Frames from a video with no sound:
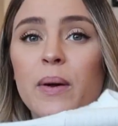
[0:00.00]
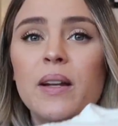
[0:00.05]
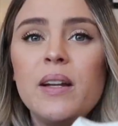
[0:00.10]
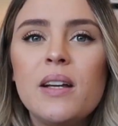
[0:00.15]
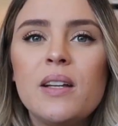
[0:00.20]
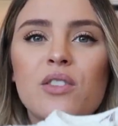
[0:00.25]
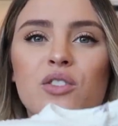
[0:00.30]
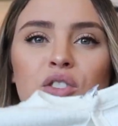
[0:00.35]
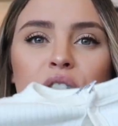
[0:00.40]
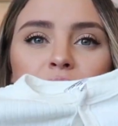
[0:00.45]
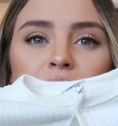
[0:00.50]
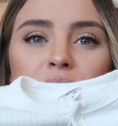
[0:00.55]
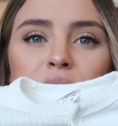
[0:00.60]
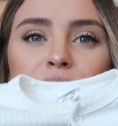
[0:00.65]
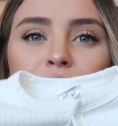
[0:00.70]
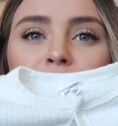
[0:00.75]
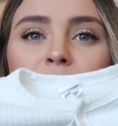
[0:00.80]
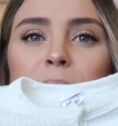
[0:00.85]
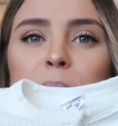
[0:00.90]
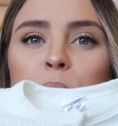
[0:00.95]
one is just
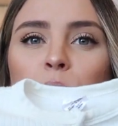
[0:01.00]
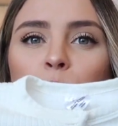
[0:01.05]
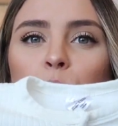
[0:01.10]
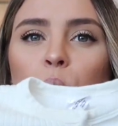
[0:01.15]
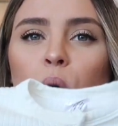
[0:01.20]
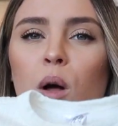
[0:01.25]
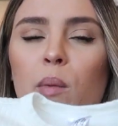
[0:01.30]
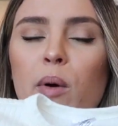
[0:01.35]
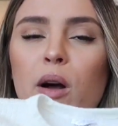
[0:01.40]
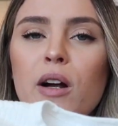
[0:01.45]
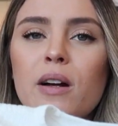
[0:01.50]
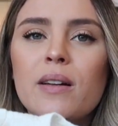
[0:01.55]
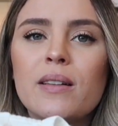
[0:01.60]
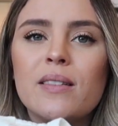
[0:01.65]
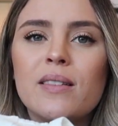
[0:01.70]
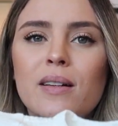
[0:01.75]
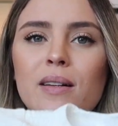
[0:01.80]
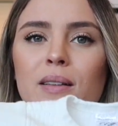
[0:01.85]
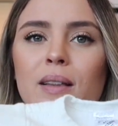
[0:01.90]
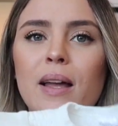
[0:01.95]
from Walmart. It's their